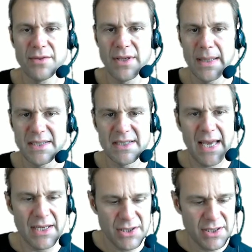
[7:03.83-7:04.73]
So let's
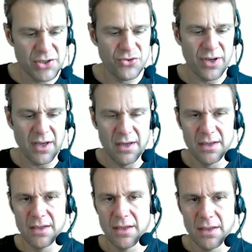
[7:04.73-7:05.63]
attach this trigger,
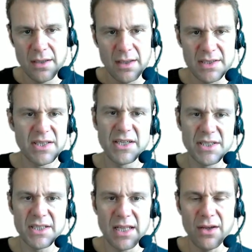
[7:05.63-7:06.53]
let's attach
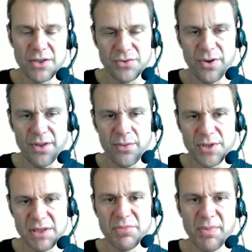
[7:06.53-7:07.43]
this class rather,
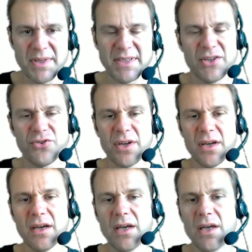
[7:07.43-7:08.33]
which implements that trigger
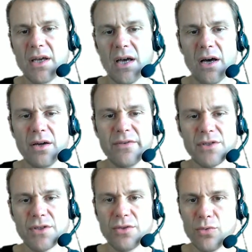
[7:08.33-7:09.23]
over
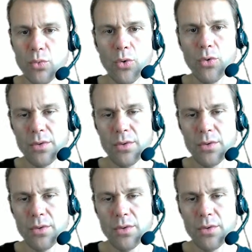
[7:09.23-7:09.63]
to the wall.